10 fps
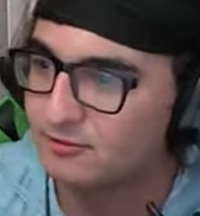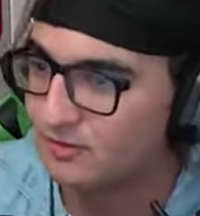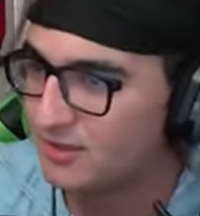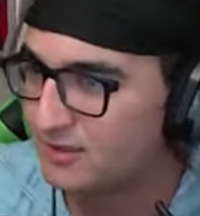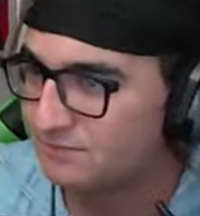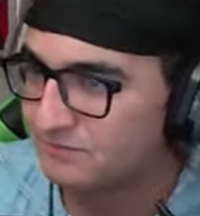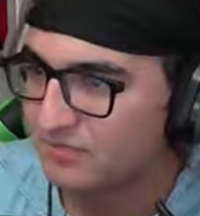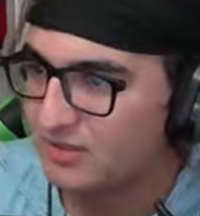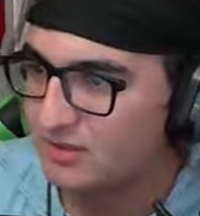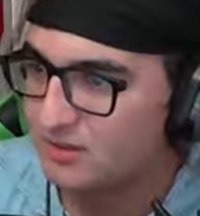
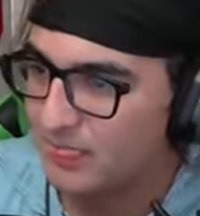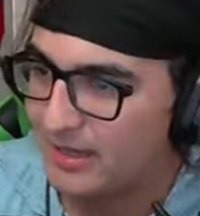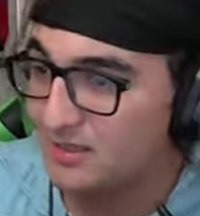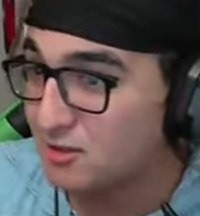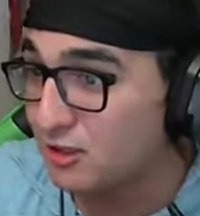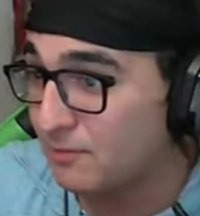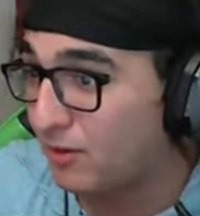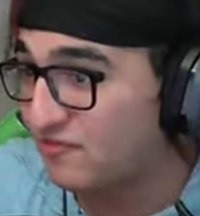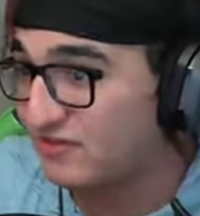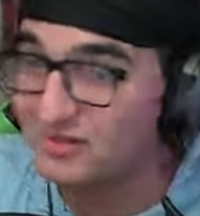And it's only
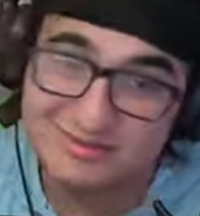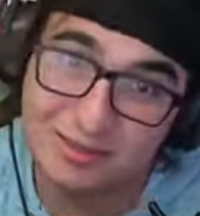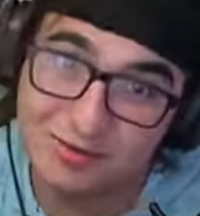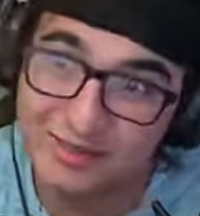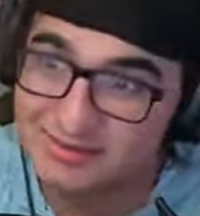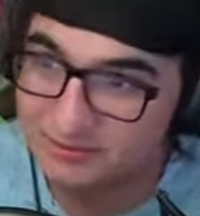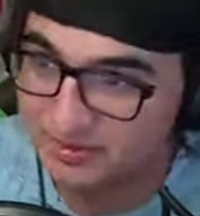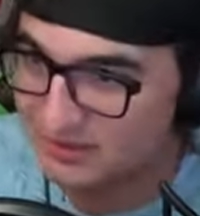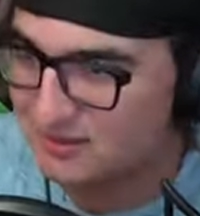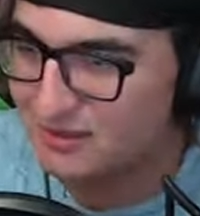perfect until it isn't
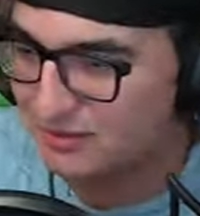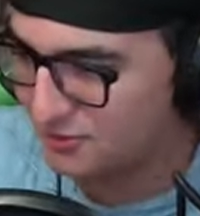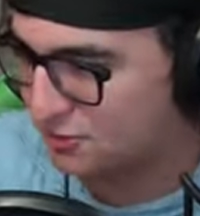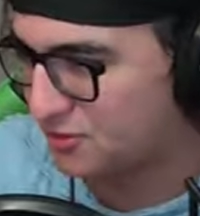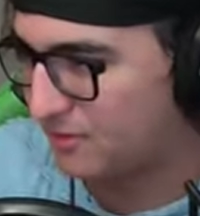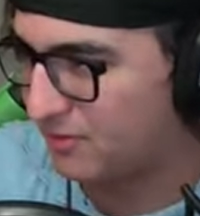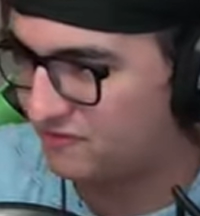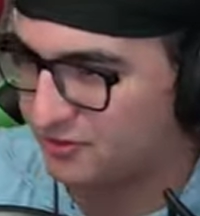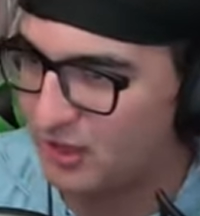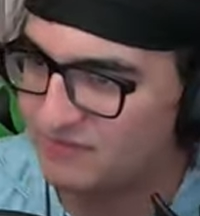because nothing is truly
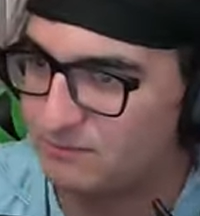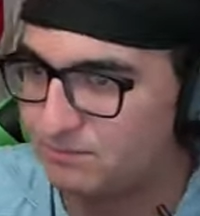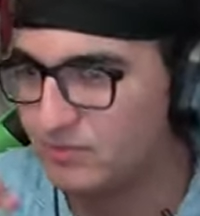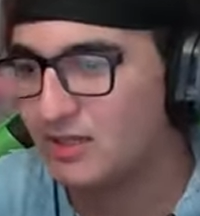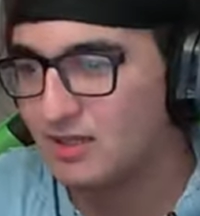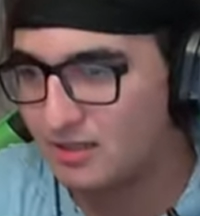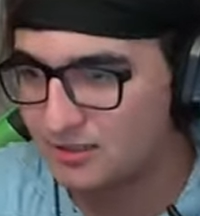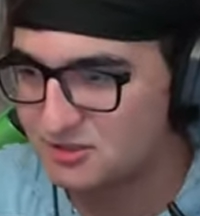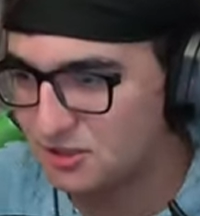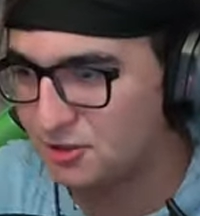perfect. You have to
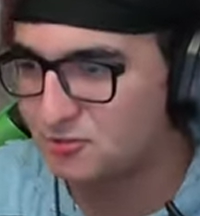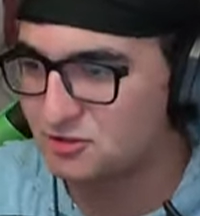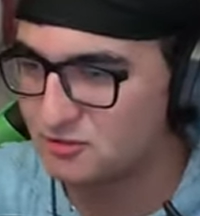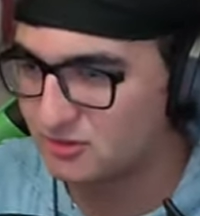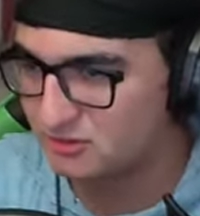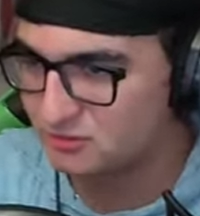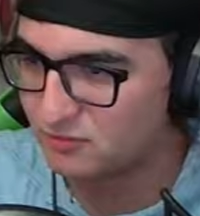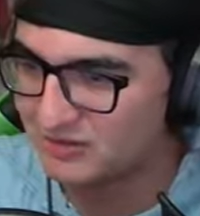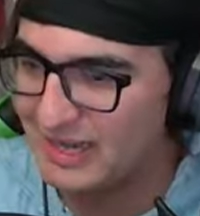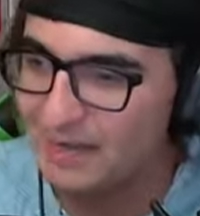continue to, to
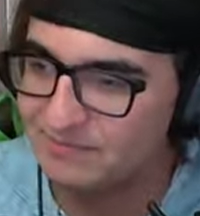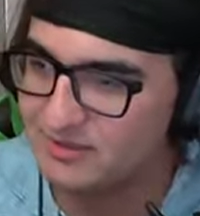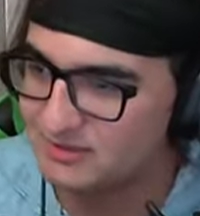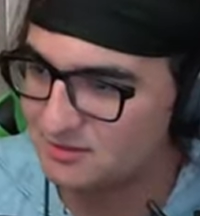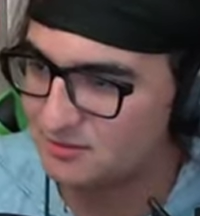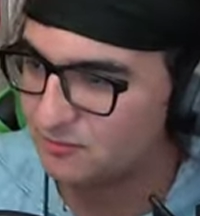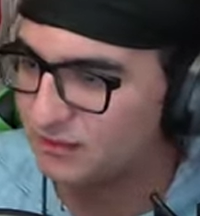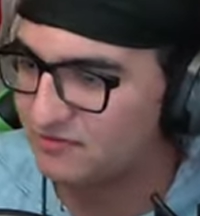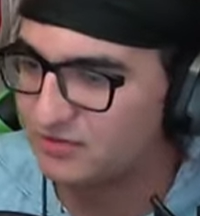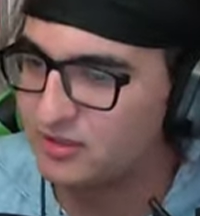adapt it to
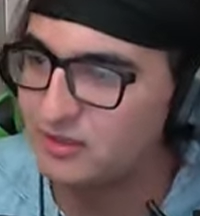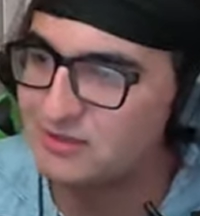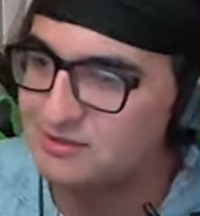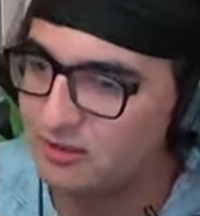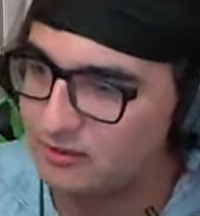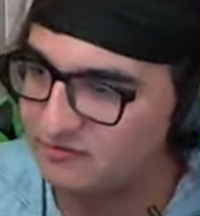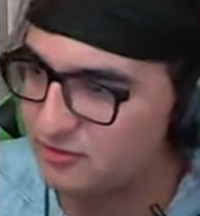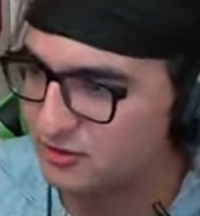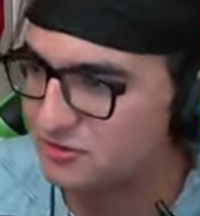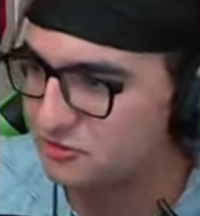whatever the needs are of your
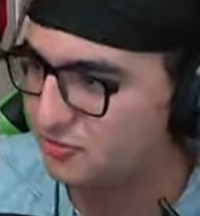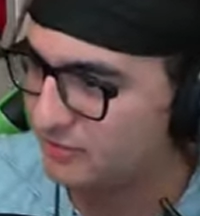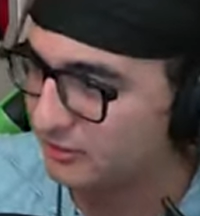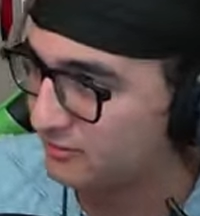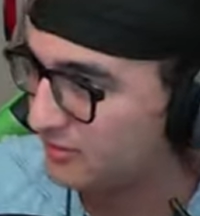consumer